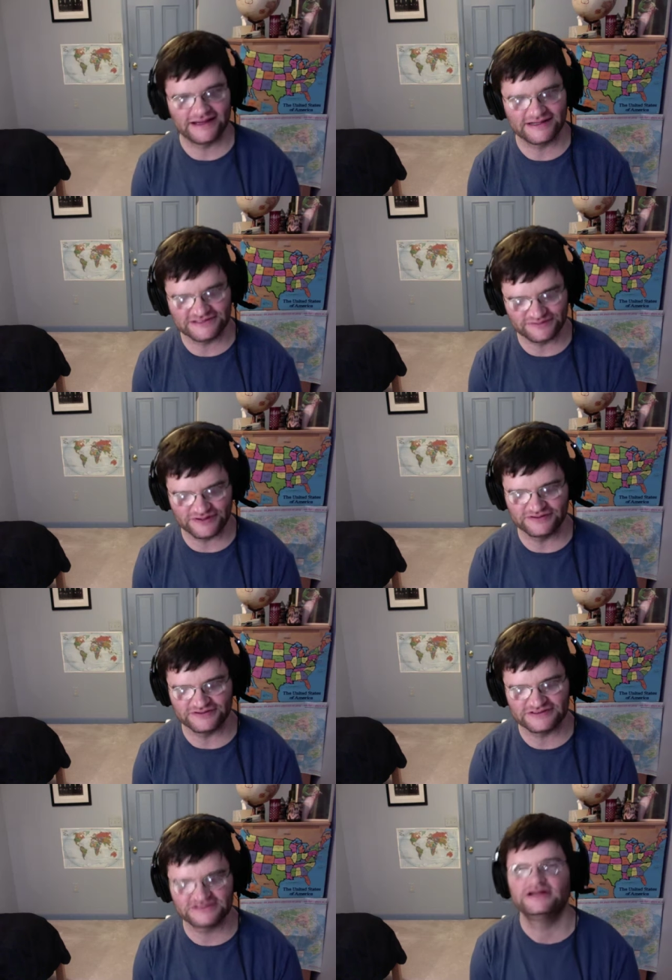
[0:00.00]
I
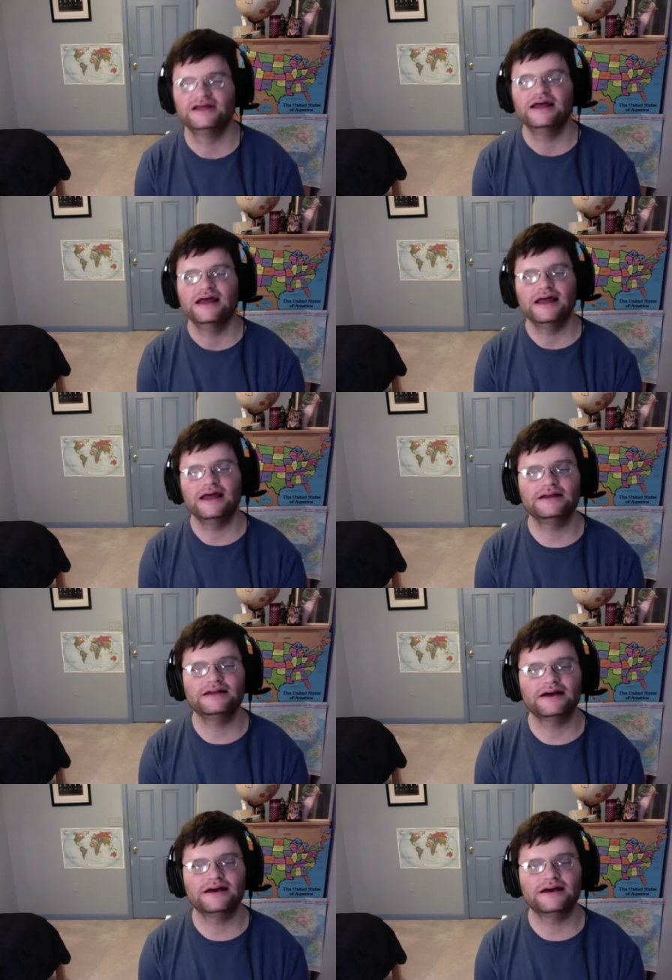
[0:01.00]
suppose. And